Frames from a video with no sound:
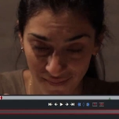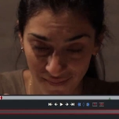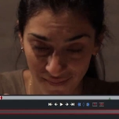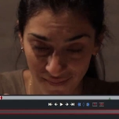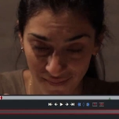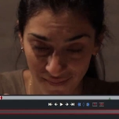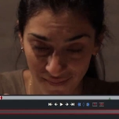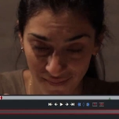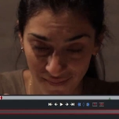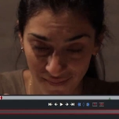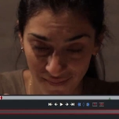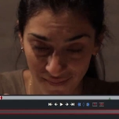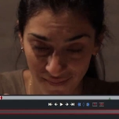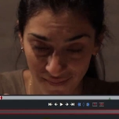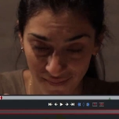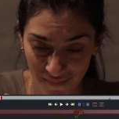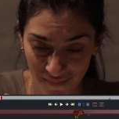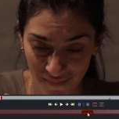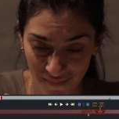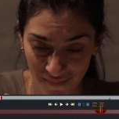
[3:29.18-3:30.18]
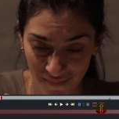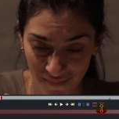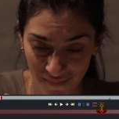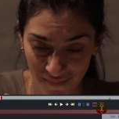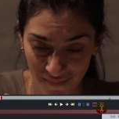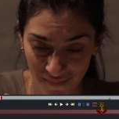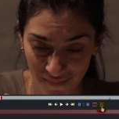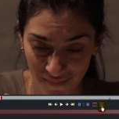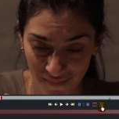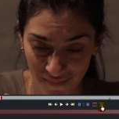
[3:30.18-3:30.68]

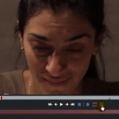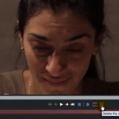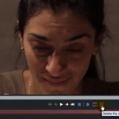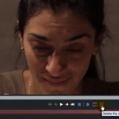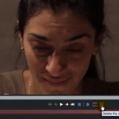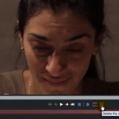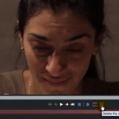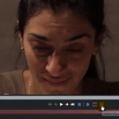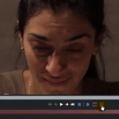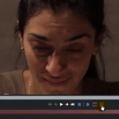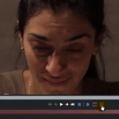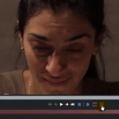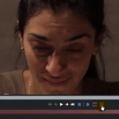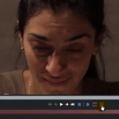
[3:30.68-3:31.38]
(no one is talking)